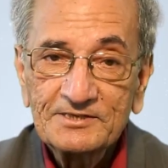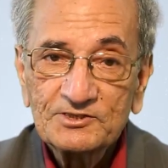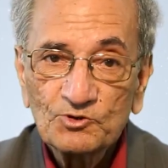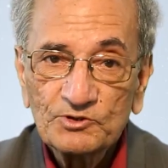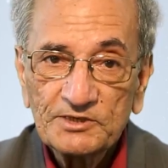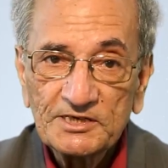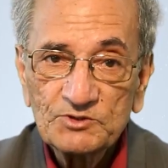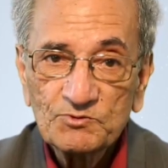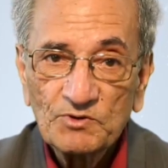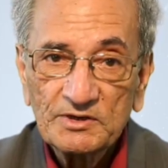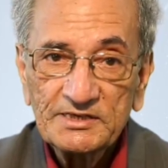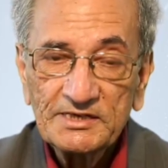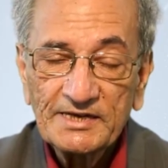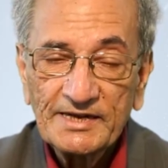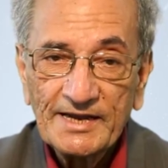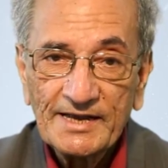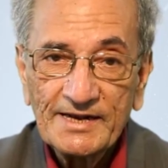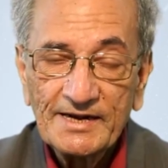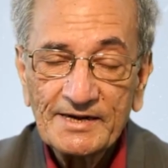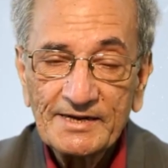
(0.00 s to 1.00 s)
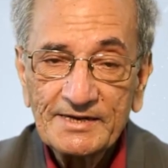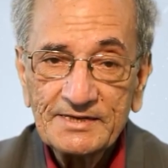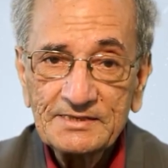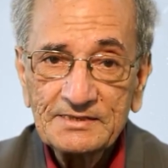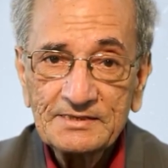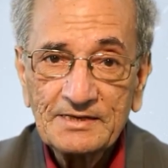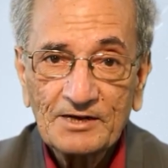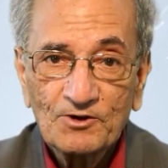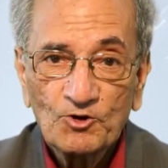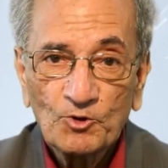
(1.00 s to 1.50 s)
So that's what the canon
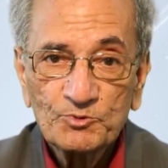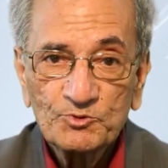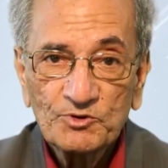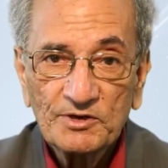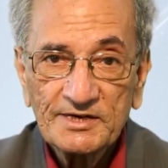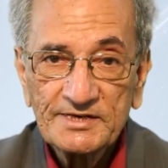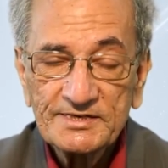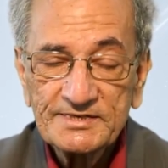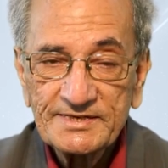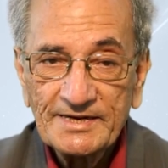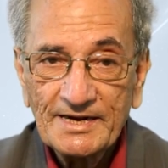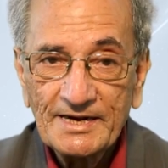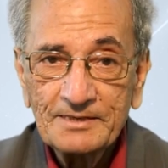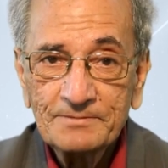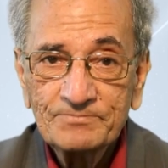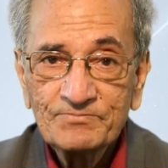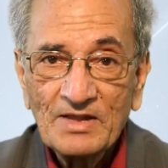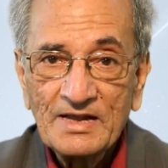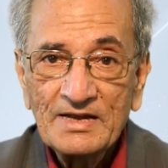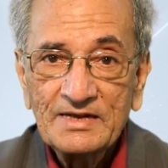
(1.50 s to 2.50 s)
is. I hope you understand.